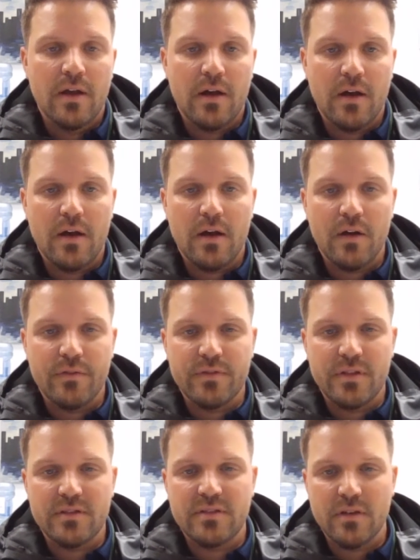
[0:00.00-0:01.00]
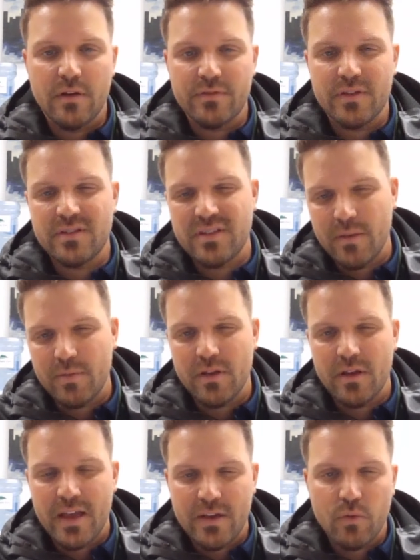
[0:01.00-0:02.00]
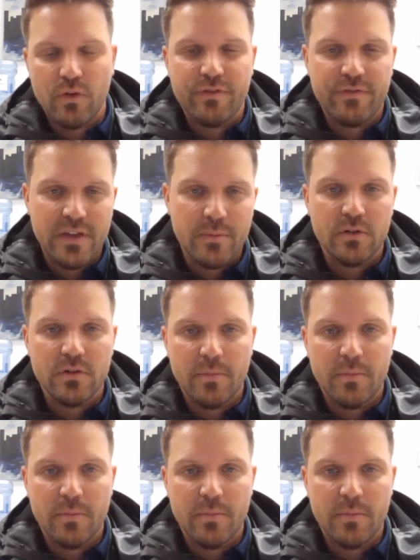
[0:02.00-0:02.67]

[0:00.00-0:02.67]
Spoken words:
of the tibia and or femur,